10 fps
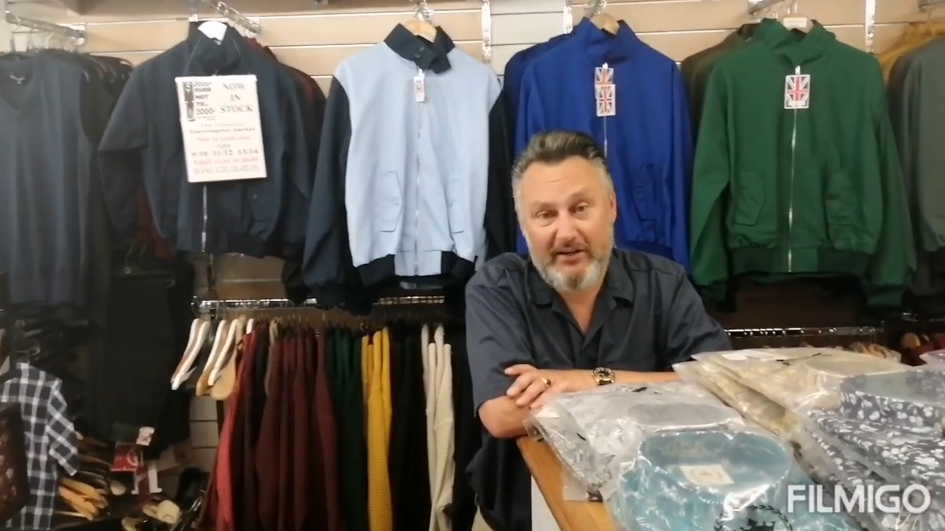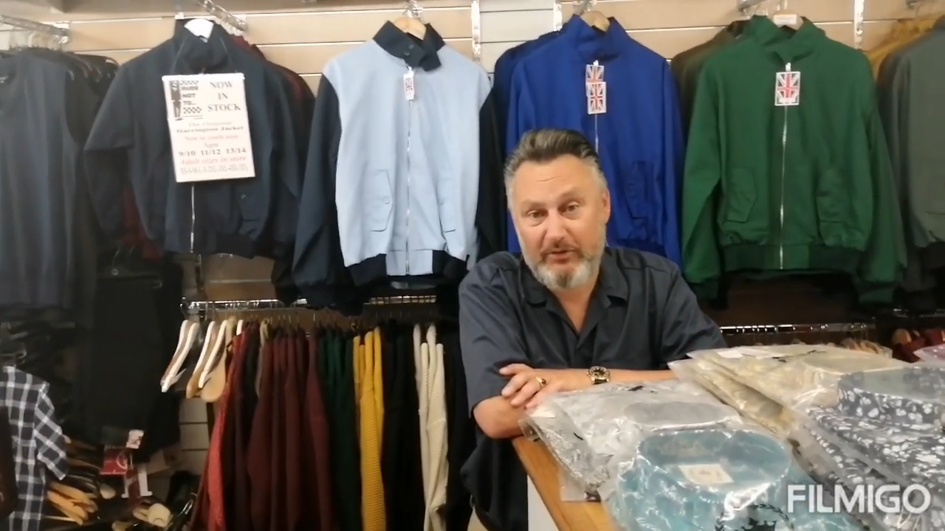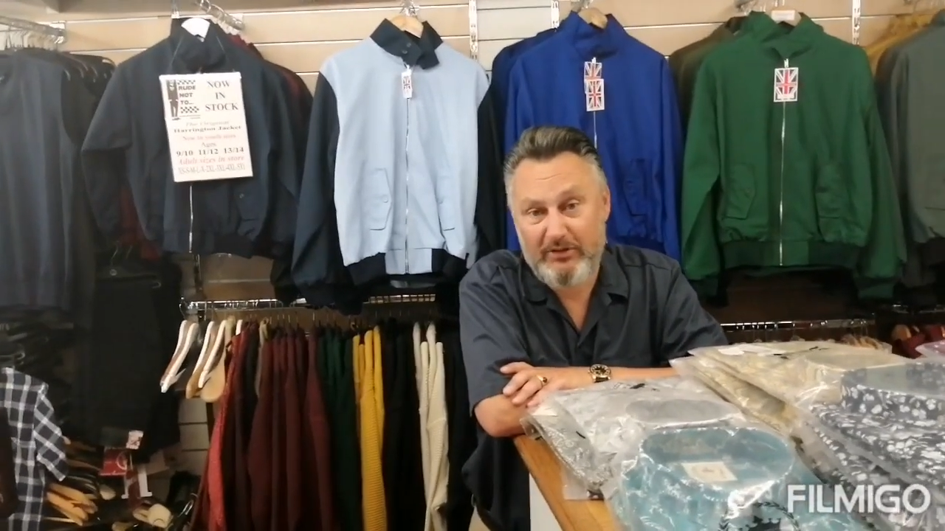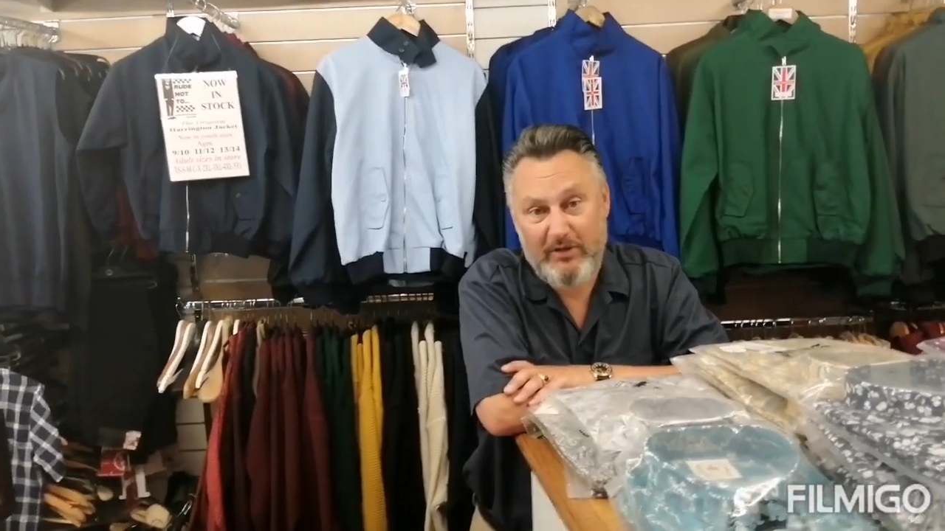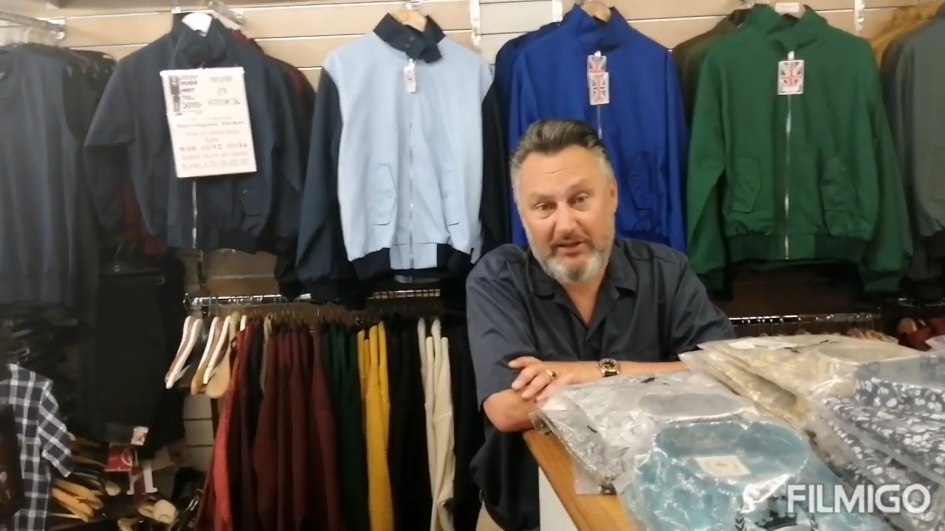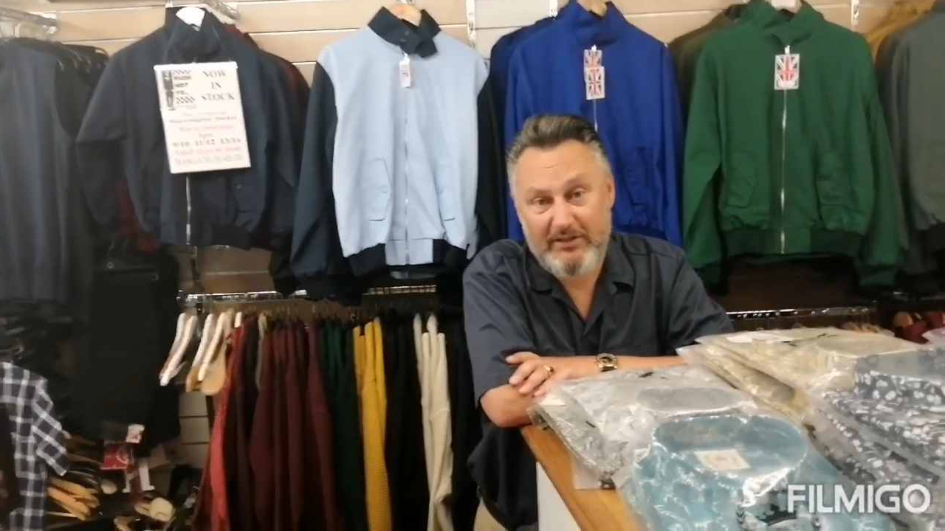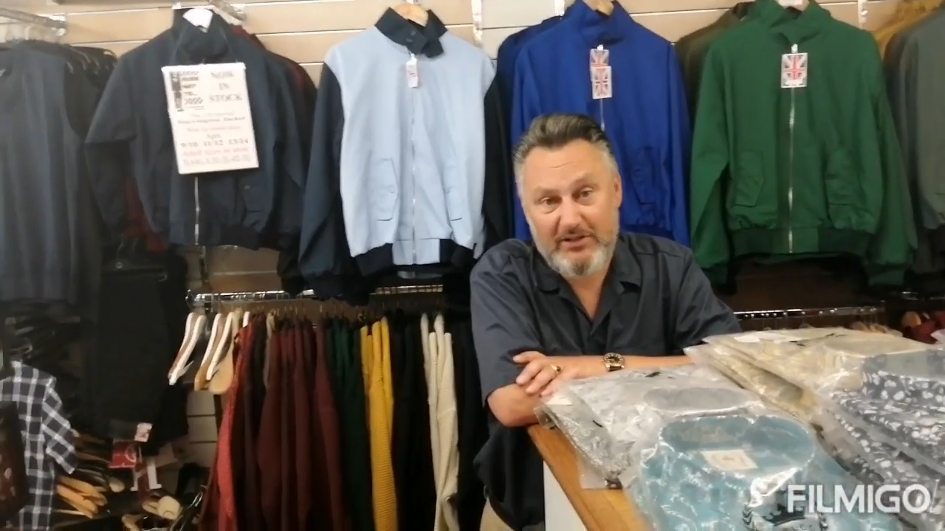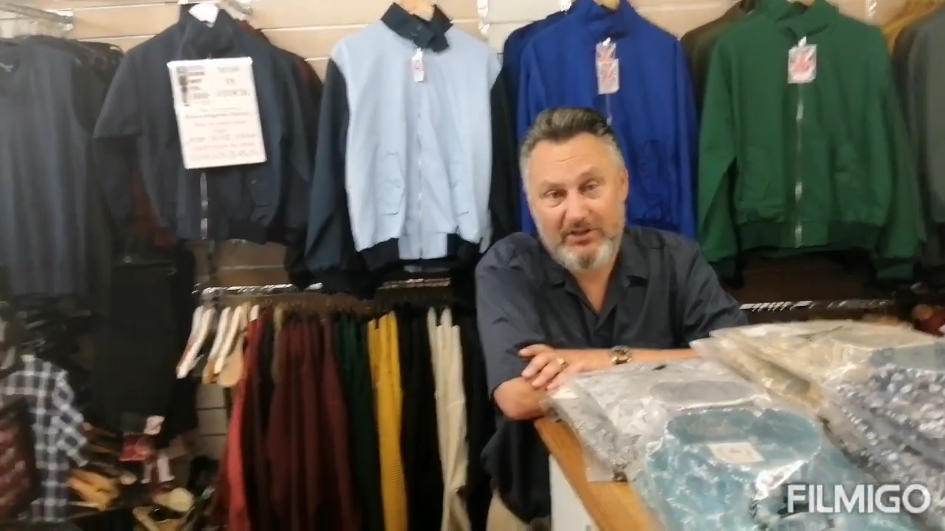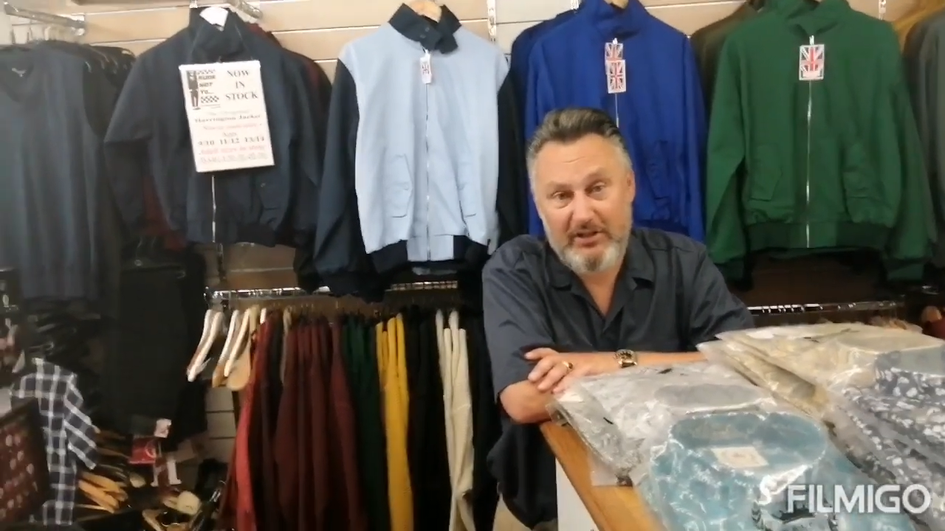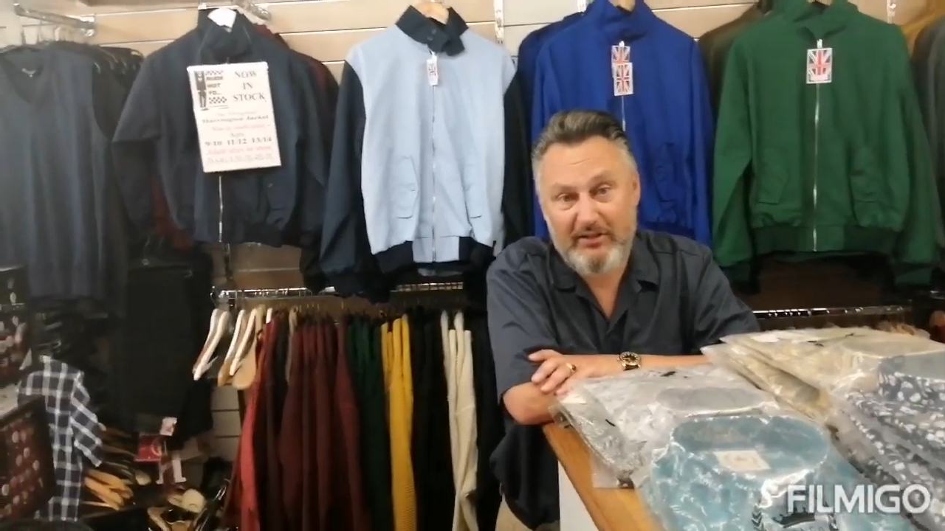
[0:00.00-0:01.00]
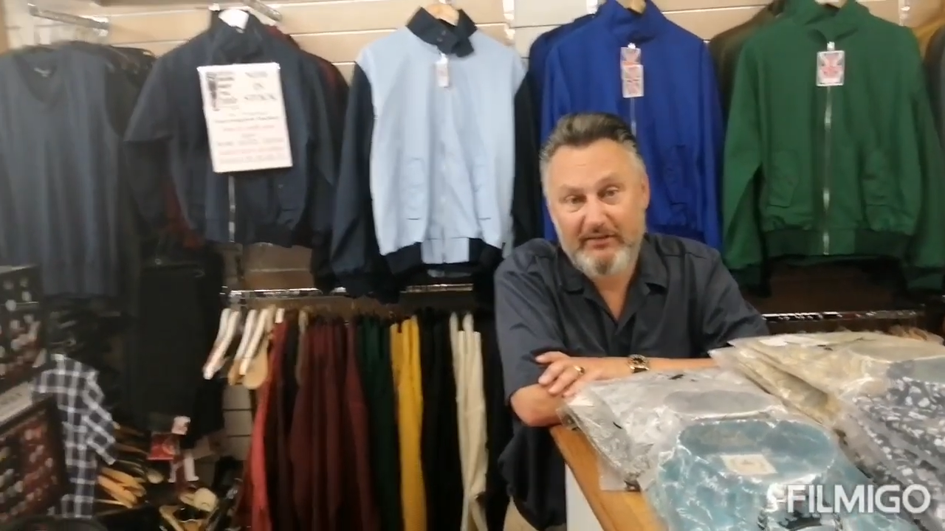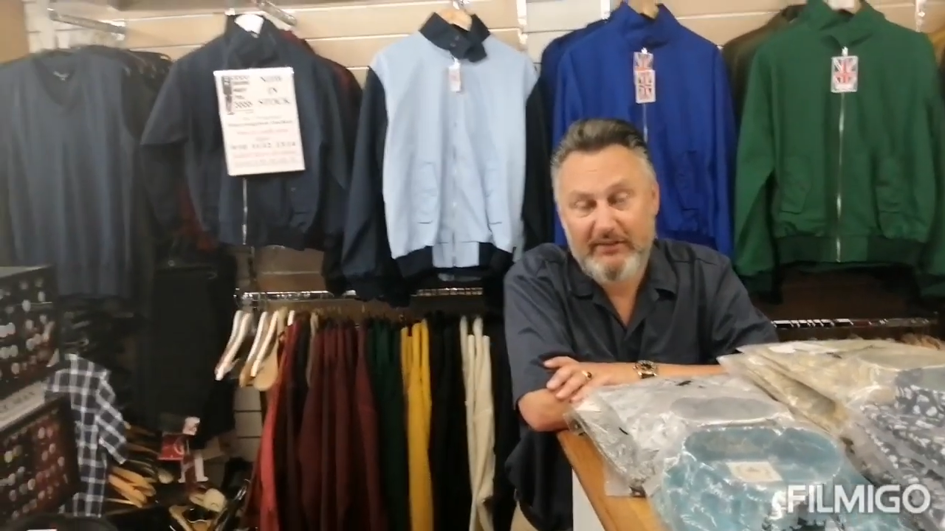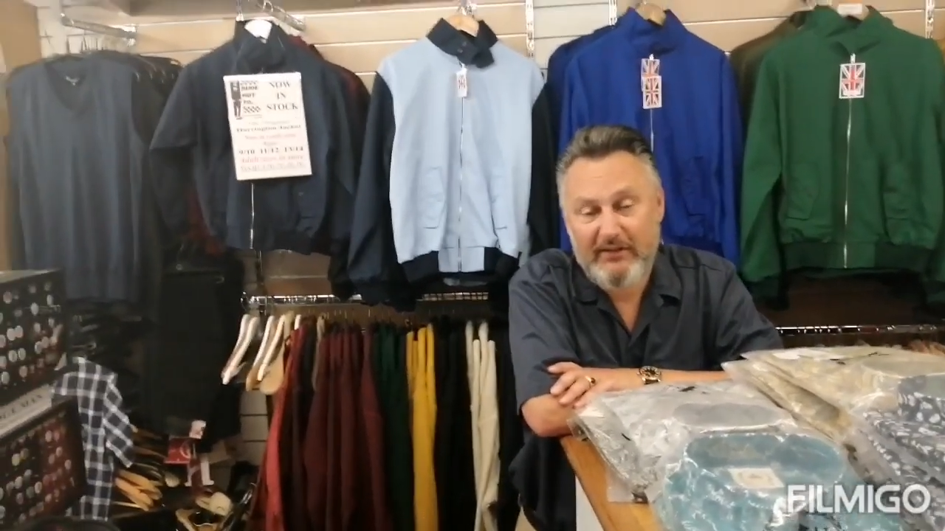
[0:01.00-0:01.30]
lucky with the weather this year.